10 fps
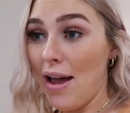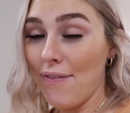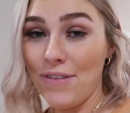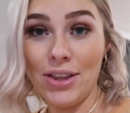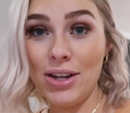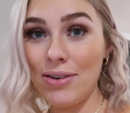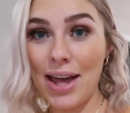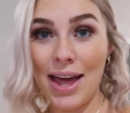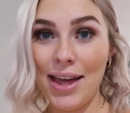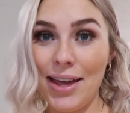I'm feeling
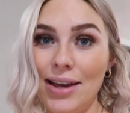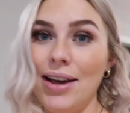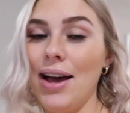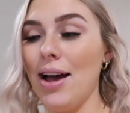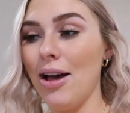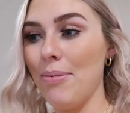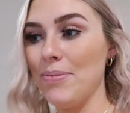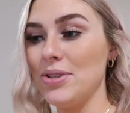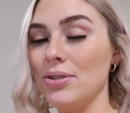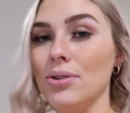okay. Um, I'm
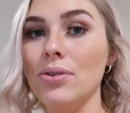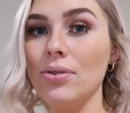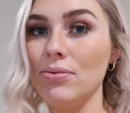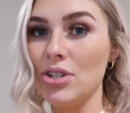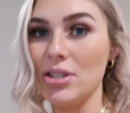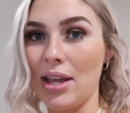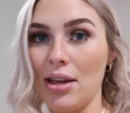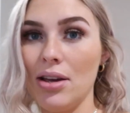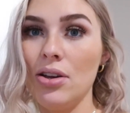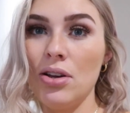still just
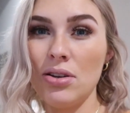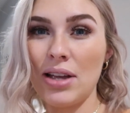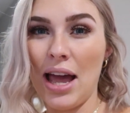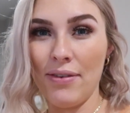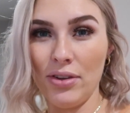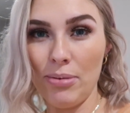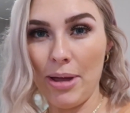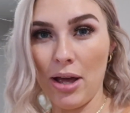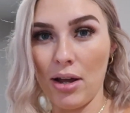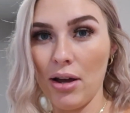like kind of a little
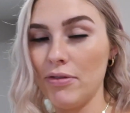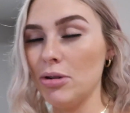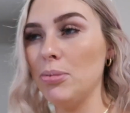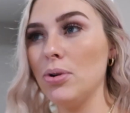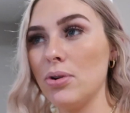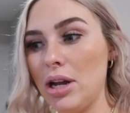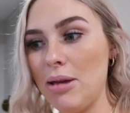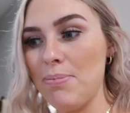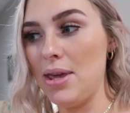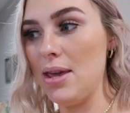bit uncomfortable,
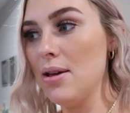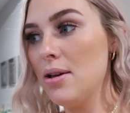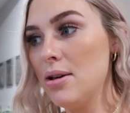crampy,